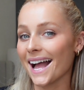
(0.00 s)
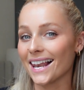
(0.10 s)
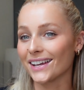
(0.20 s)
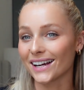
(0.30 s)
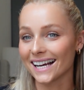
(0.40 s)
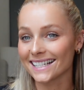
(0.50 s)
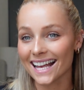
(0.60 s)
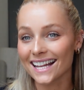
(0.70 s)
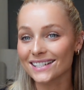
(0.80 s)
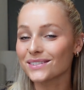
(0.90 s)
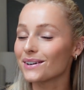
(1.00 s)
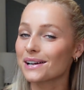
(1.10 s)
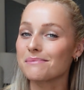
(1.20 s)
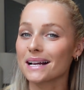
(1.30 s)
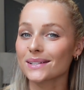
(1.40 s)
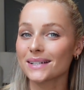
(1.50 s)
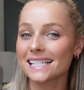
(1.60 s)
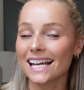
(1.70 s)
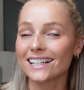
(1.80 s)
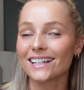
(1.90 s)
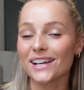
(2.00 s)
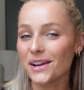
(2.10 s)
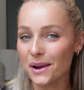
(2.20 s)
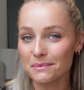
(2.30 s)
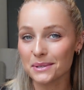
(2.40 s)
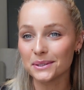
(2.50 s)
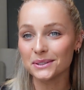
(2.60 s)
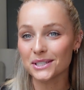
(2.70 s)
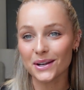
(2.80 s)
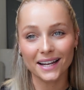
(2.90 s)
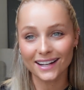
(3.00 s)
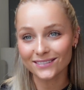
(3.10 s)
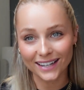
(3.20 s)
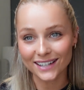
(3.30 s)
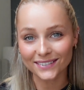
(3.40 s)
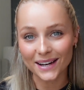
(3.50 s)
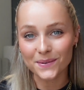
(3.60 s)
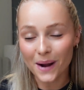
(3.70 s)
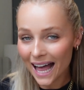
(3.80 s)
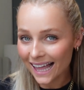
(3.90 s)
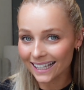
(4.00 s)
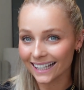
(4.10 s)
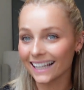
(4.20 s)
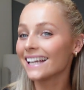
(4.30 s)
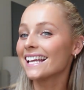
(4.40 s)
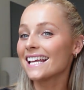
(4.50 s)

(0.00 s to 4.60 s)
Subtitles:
Hello guys and welcome back to my channel. I hope you're all doing very well.